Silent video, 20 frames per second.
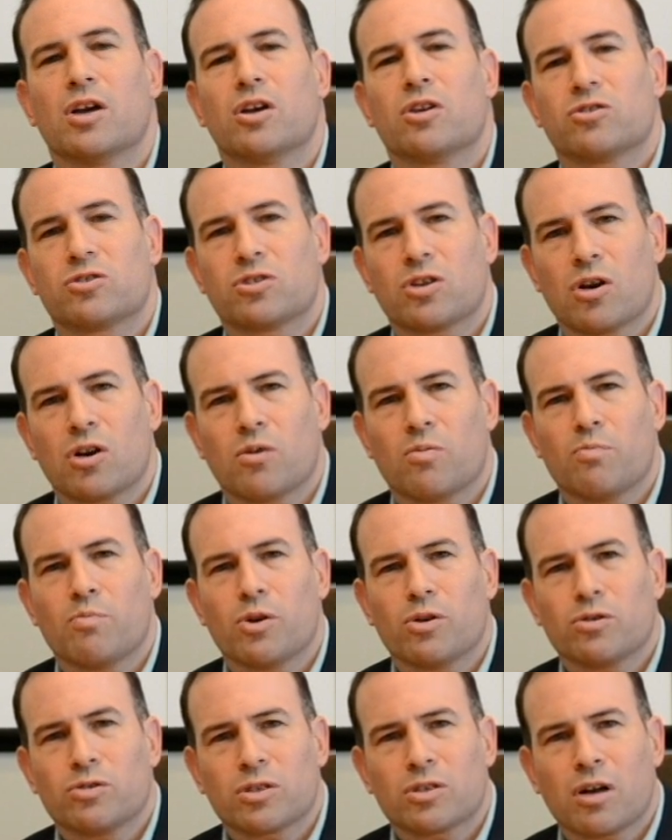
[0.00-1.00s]
So
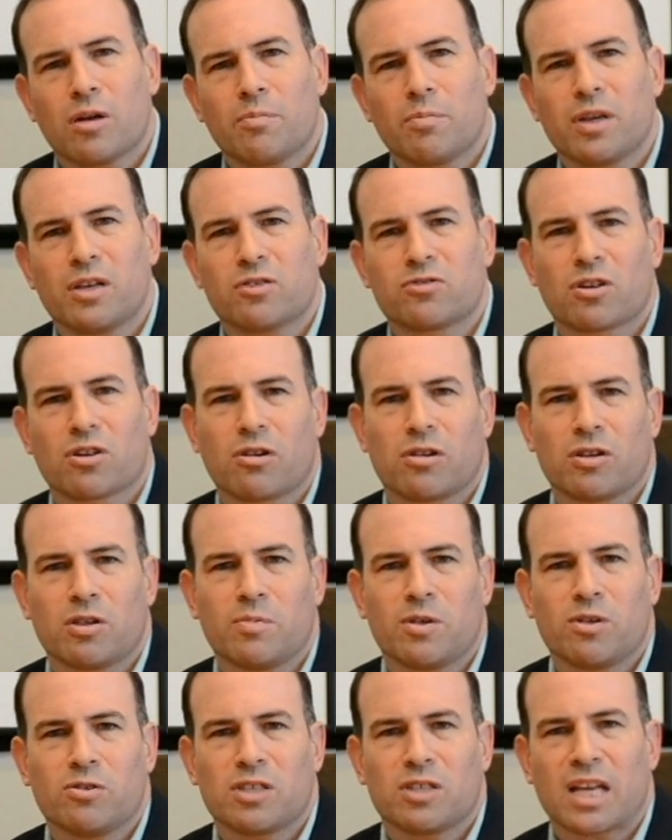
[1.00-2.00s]
most companies are going to
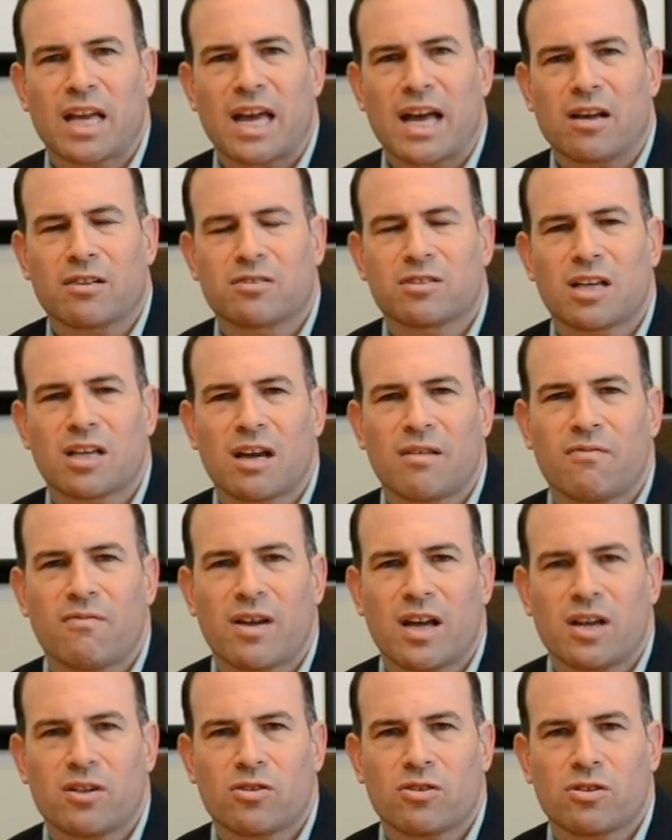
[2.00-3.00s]
be using outside
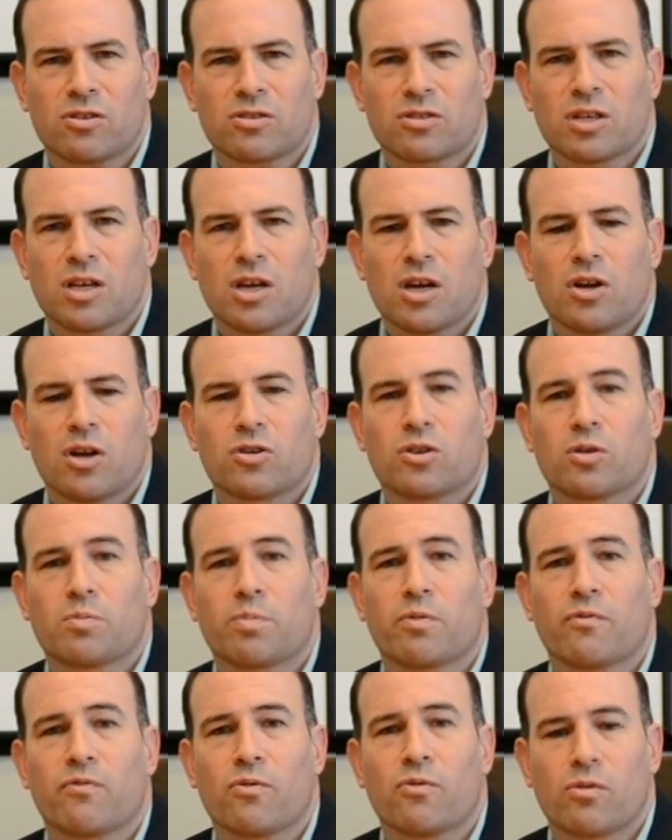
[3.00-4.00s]
vendors to
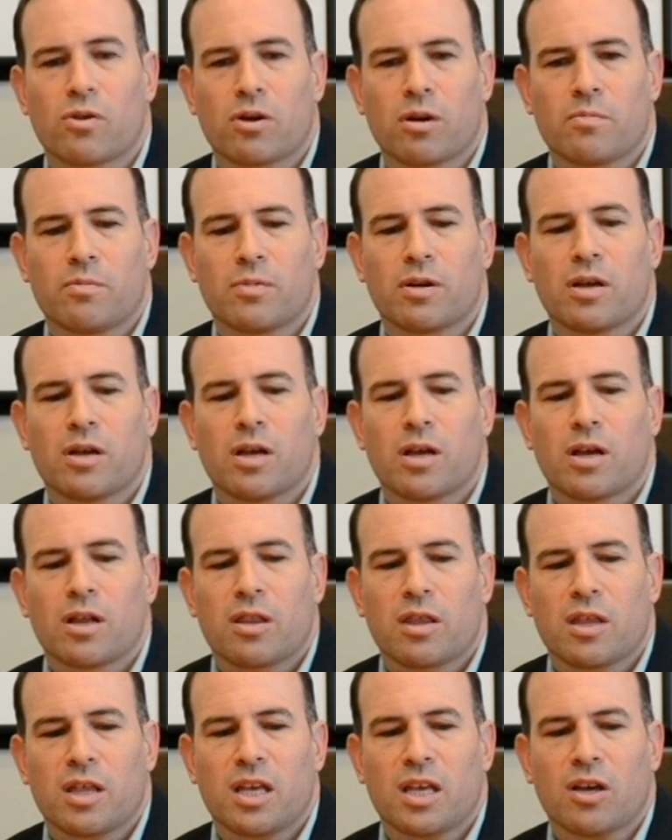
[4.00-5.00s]
perform
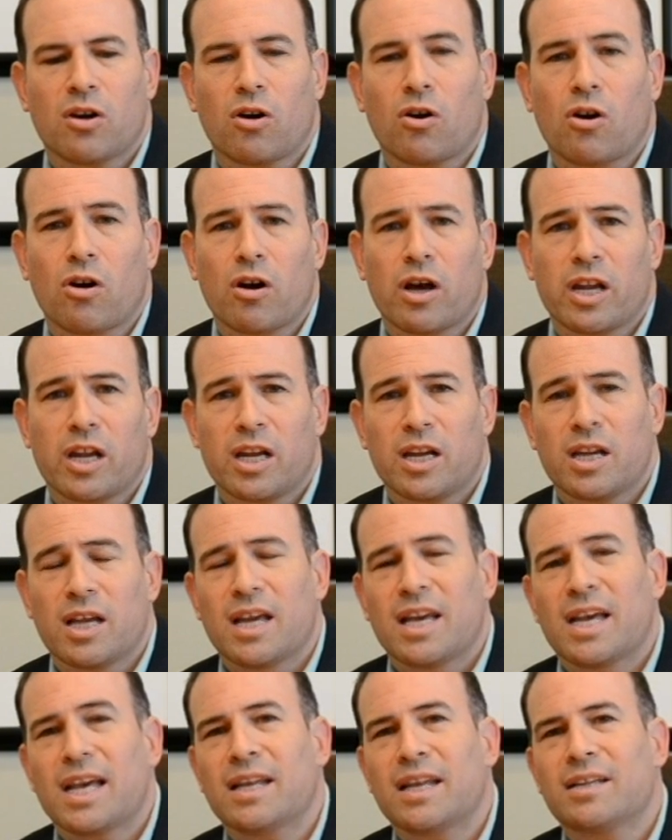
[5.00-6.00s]
the audit.
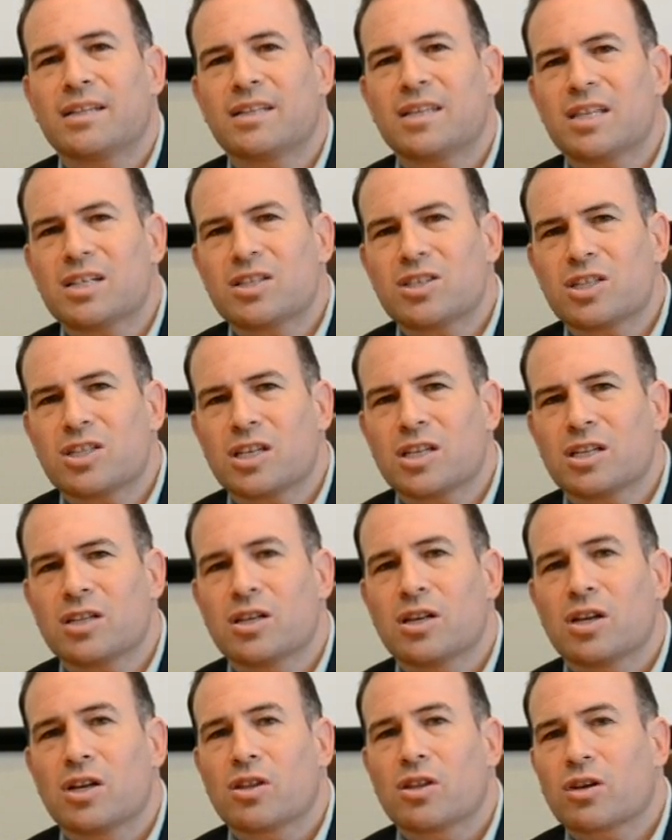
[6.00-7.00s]
In addition,
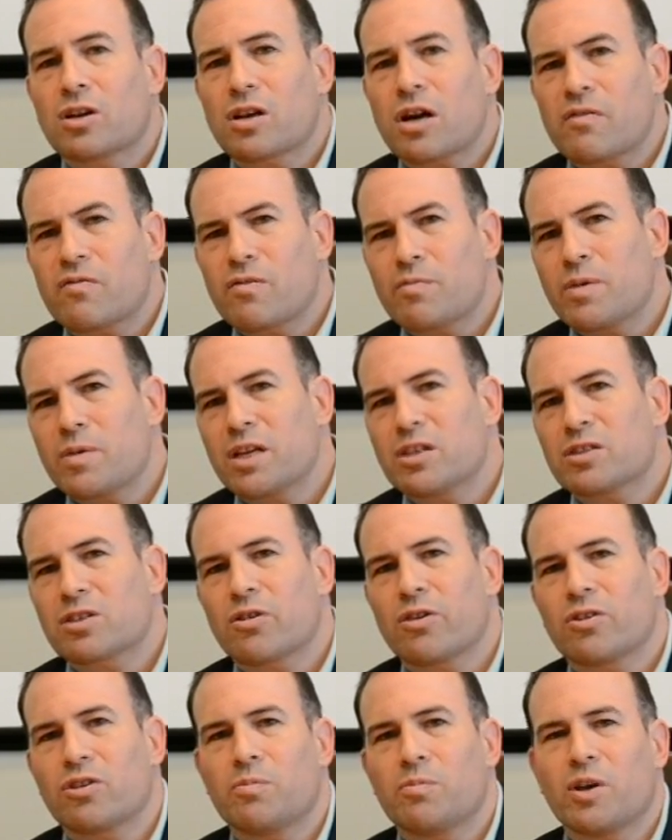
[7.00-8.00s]
the government is
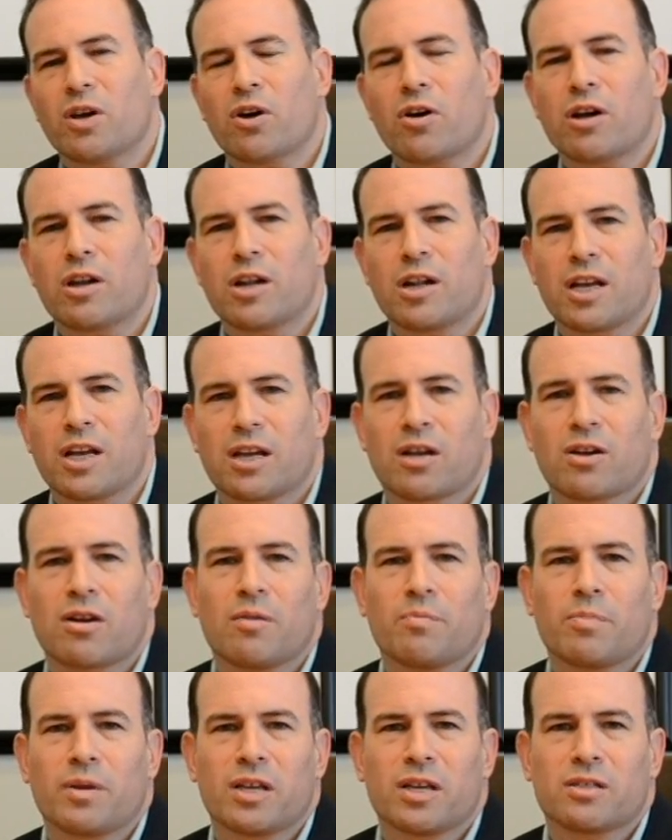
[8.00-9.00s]
going to be auditing
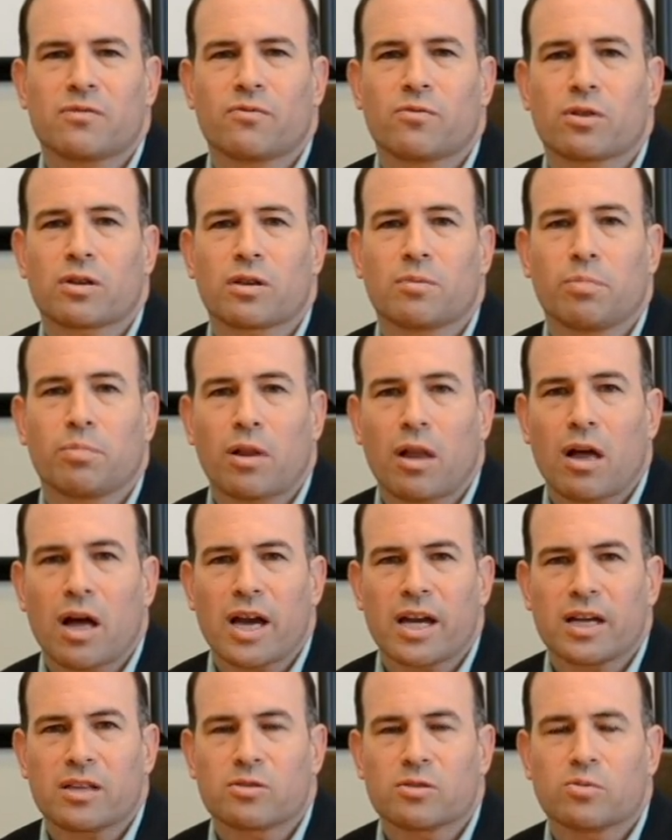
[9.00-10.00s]
companies for
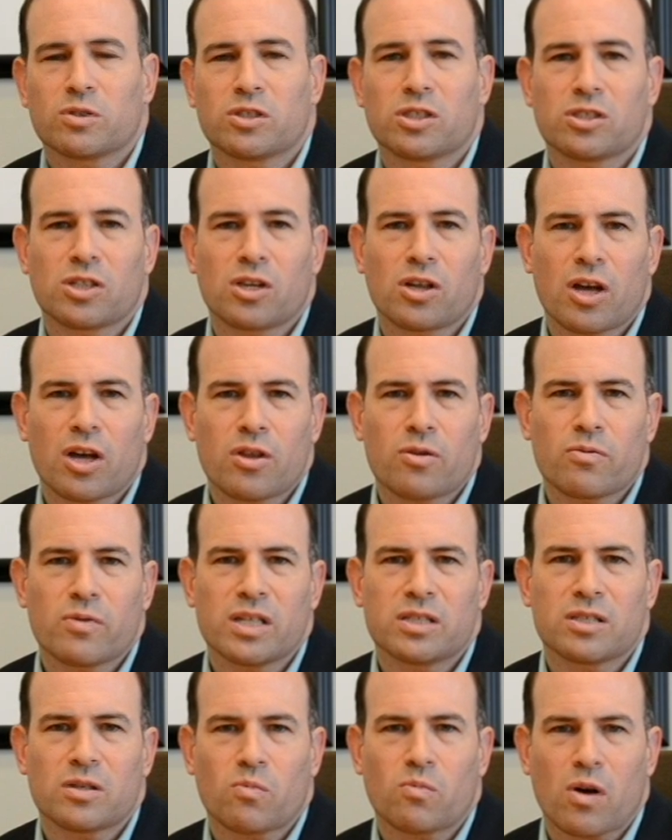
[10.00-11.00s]
compliance, which is another
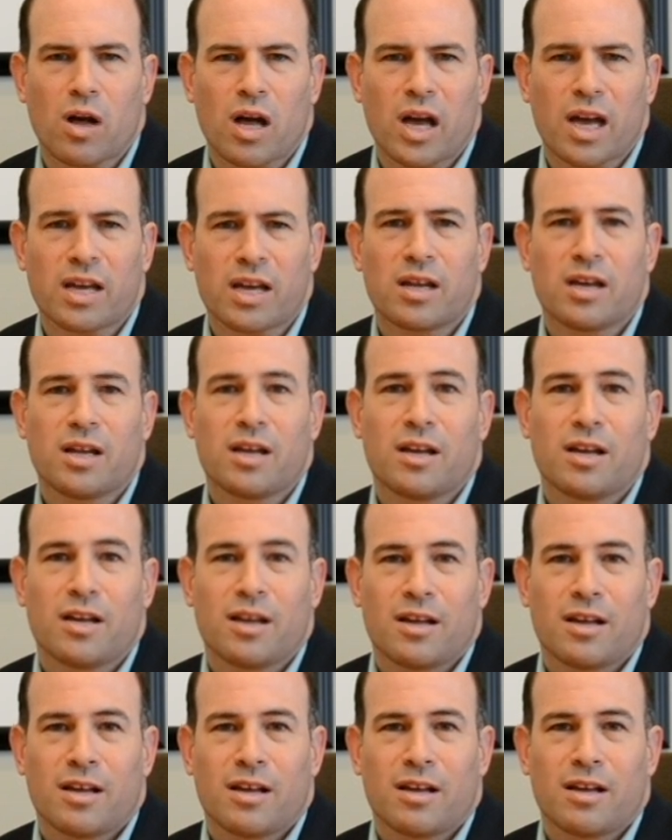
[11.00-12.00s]
reason why
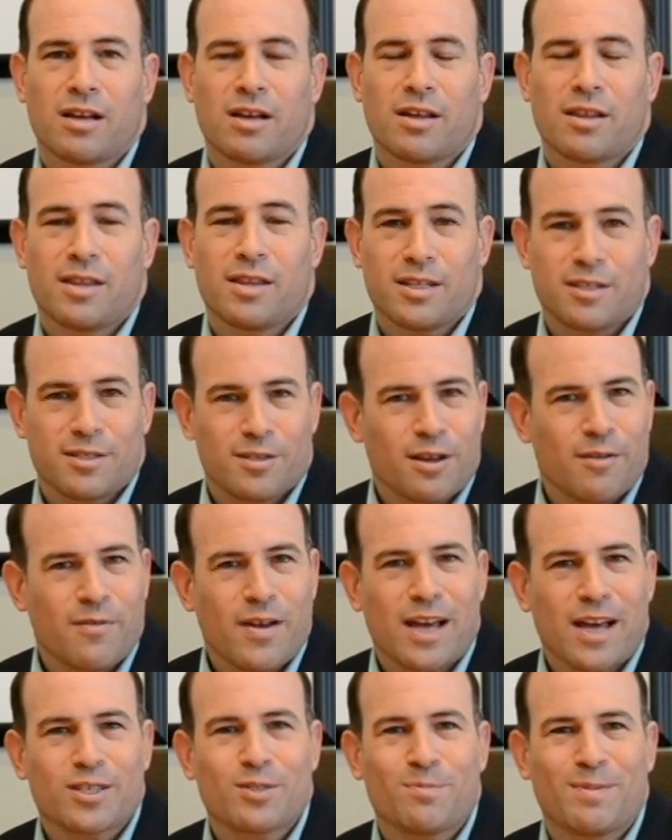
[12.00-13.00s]
this stuff
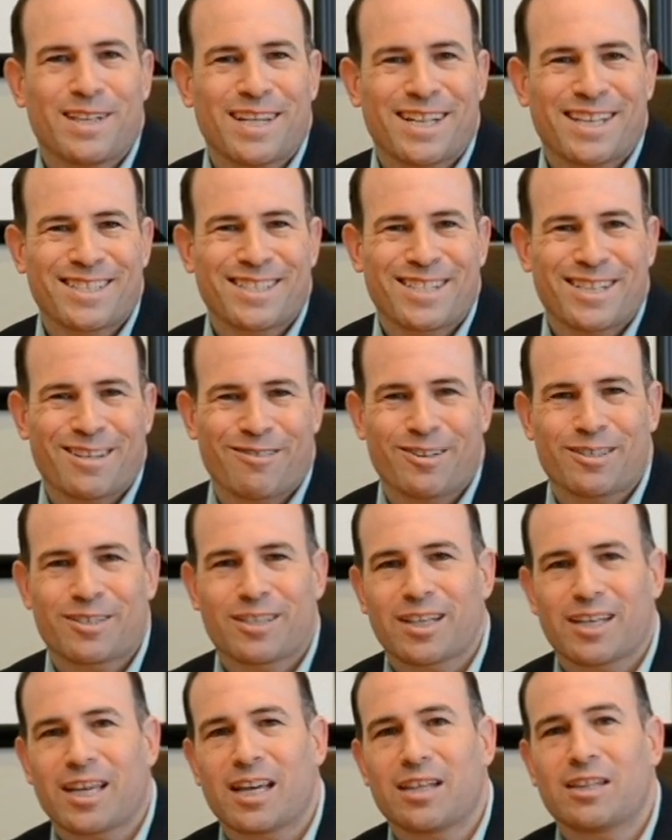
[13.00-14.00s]
has to be taken
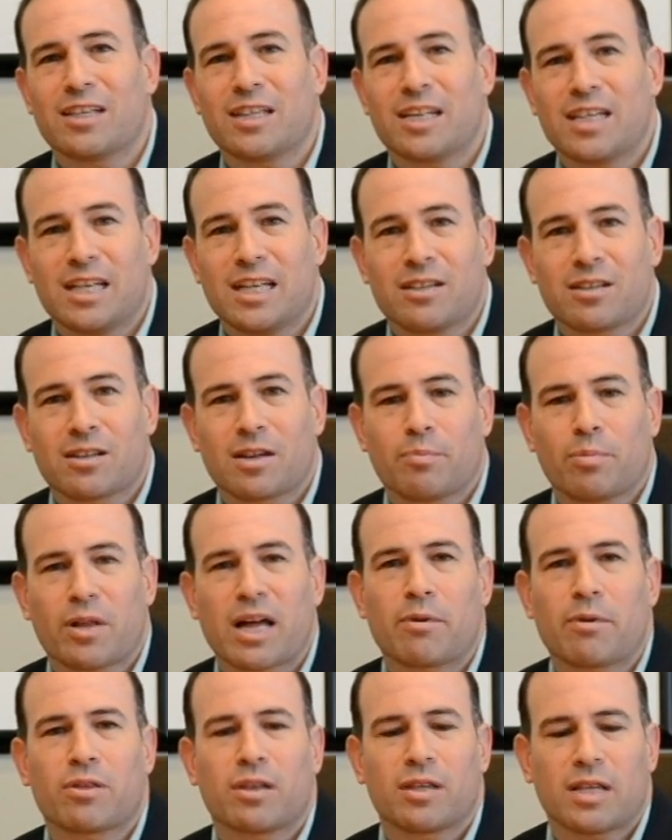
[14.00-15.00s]
seriously, and you need to
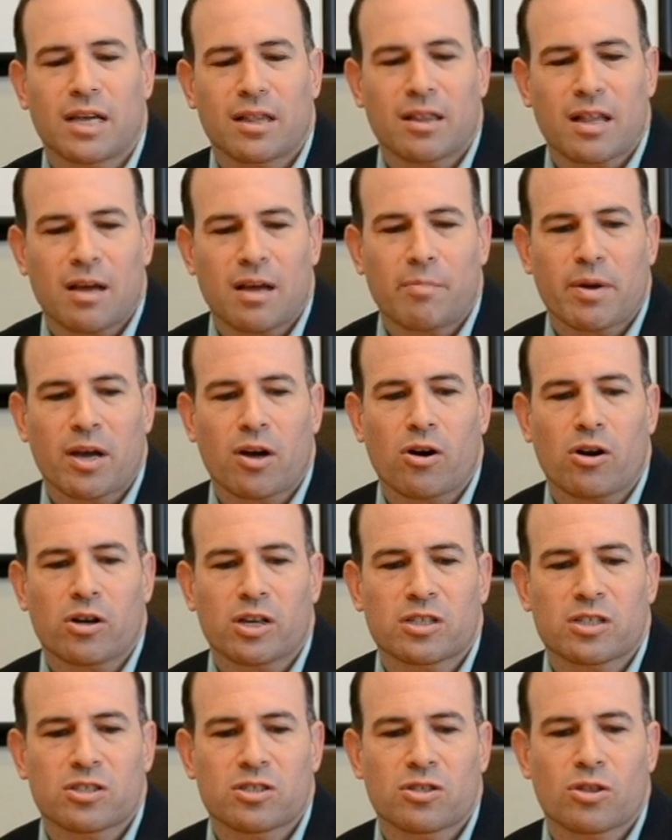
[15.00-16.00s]
comply with the deadline by
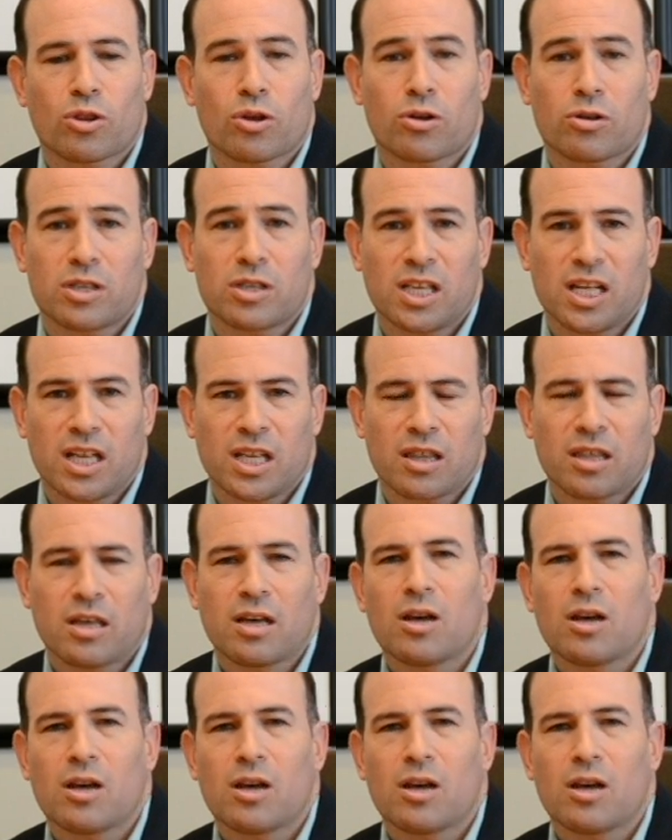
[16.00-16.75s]
August 13th.